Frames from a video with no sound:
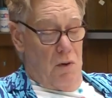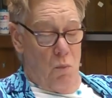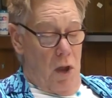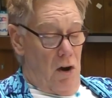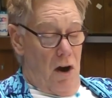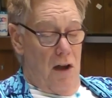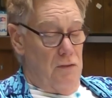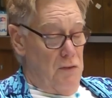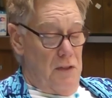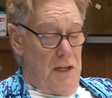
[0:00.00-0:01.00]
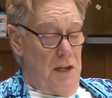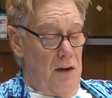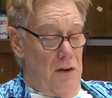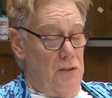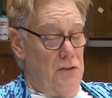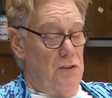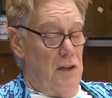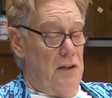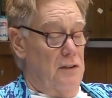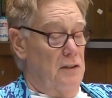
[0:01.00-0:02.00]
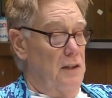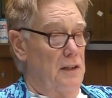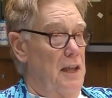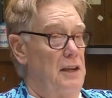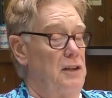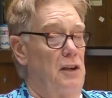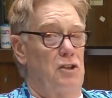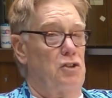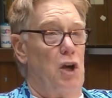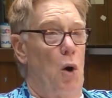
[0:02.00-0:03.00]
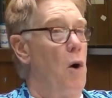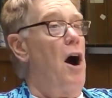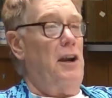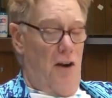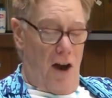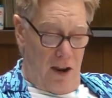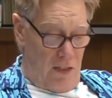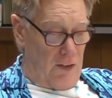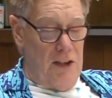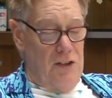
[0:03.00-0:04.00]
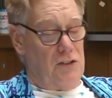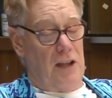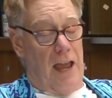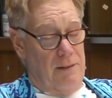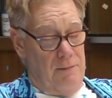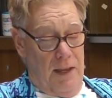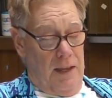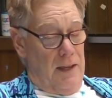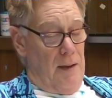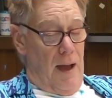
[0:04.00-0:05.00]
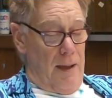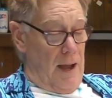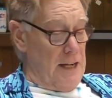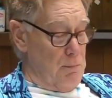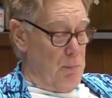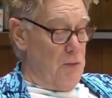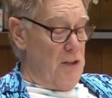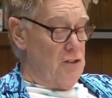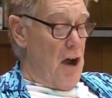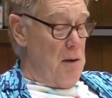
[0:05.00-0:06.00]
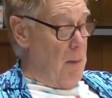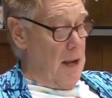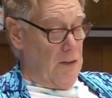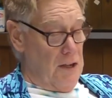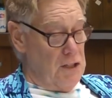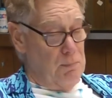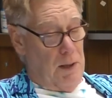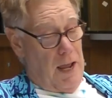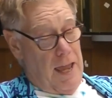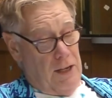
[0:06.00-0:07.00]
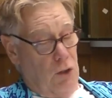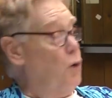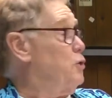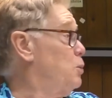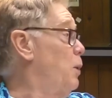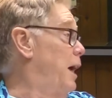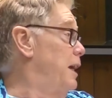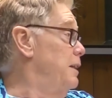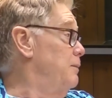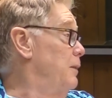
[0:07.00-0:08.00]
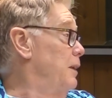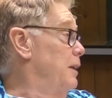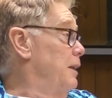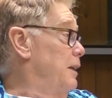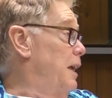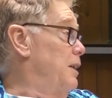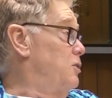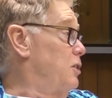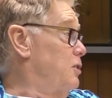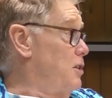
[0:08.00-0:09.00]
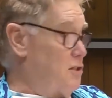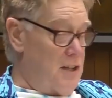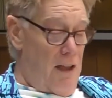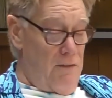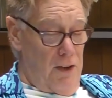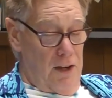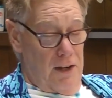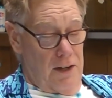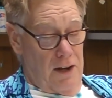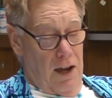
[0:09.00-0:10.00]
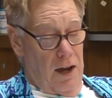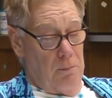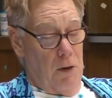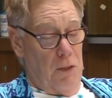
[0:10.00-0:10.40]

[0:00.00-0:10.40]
went on through the years, uh, and you could just go on and on the list. I, I I didn't put these on my list, but I had Cold Sweat and 67, uh, Mother